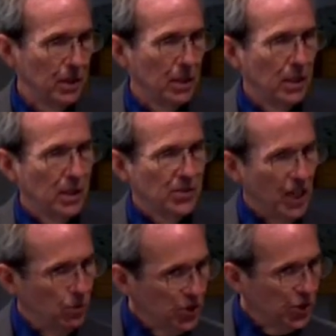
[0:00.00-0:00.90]
Same
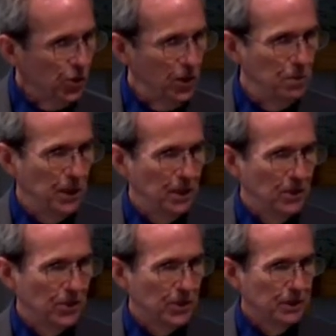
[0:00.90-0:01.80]
with
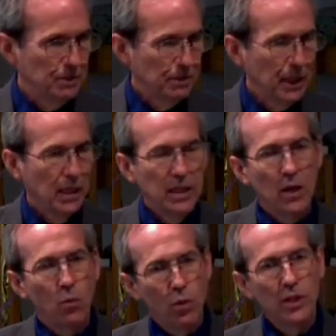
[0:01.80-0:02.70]
soybeans. Now,
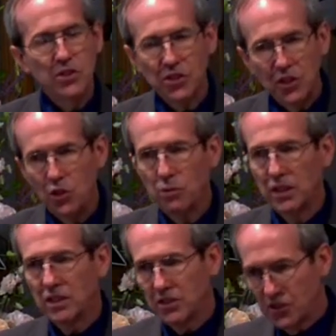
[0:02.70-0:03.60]
what is the human
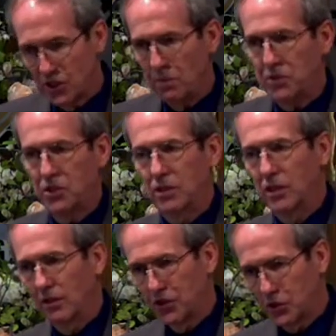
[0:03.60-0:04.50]
consumption
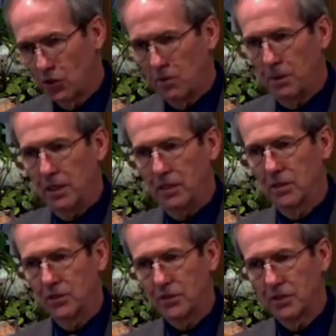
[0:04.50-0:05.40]
of
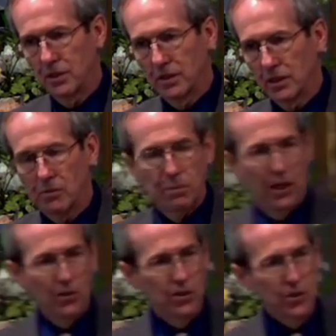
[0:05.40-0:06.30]
soybeans compared
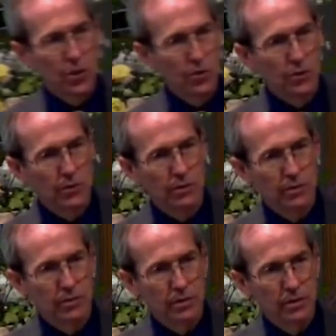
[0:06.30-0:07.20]
to the total
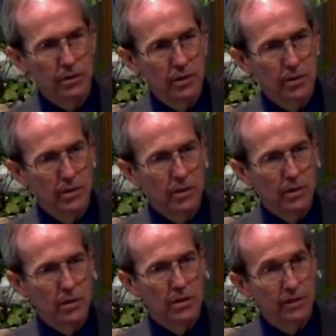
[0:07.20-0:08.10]

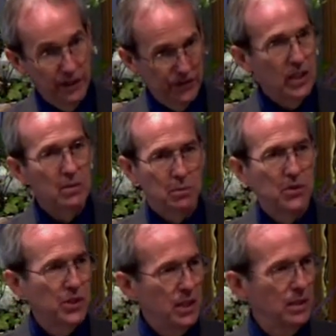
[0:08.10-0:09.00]

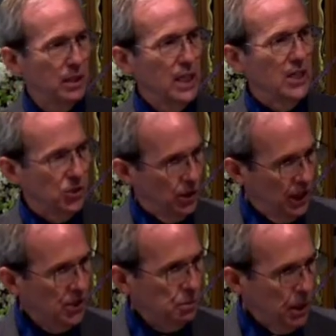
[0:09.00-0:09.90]
15%. So it
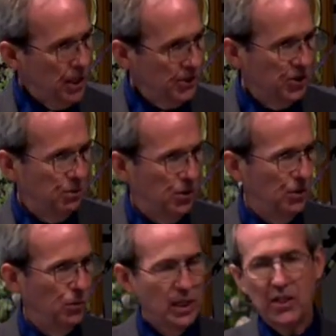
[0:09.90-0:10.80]
is possible
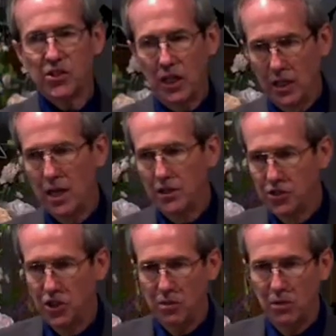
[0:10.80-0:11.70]
when they say non
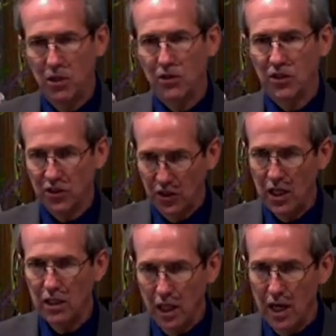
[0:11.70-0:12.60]
GMO that they're
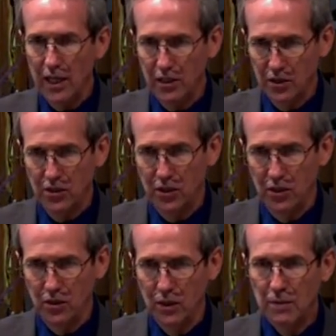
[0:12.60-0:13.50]
not lying to
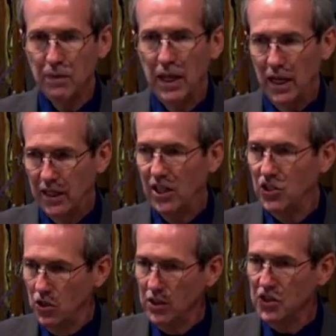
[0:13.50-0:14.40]
you and that you
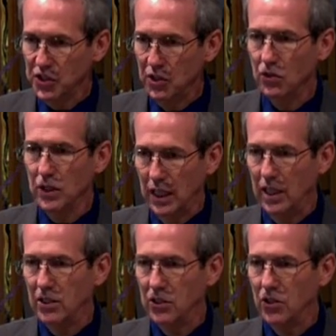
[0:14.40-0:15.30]
can still
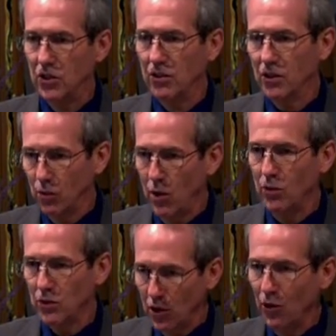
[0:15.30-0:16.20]
get your, quote,
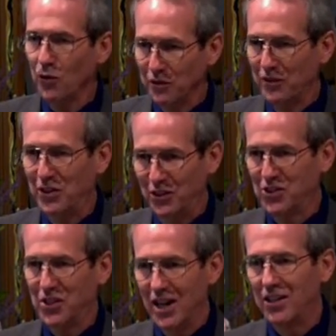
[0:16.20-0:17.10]
whole foods
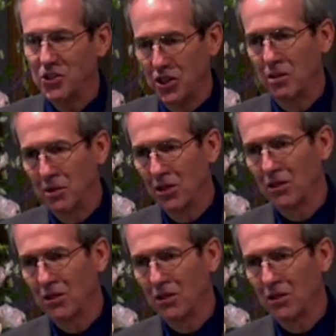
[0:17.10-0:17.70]
non GMO.